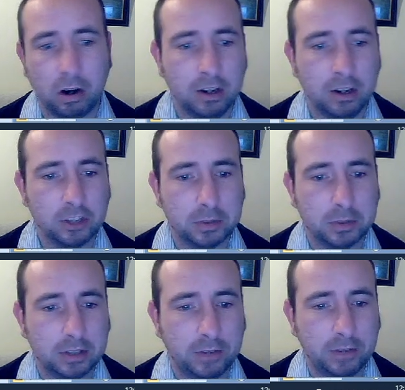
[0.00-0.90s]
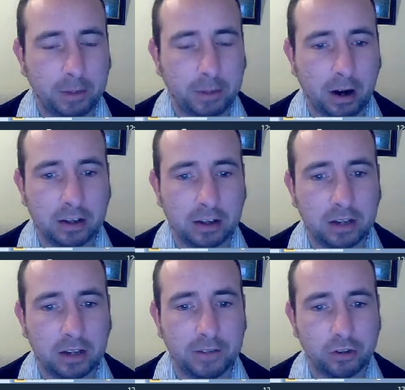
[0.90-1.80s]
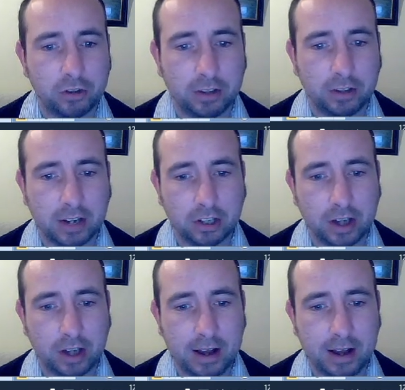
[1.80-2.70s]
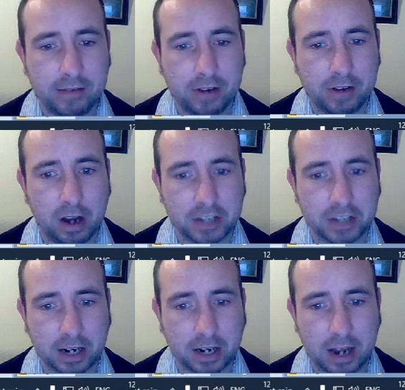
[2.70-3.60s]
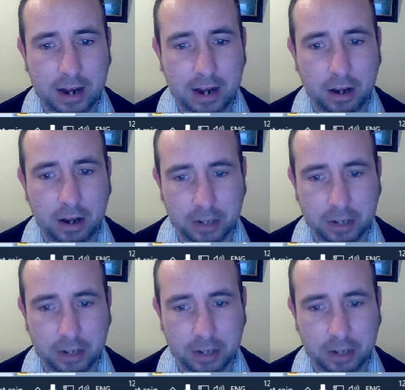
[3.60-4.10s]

specific parts of the transaction have not and cannot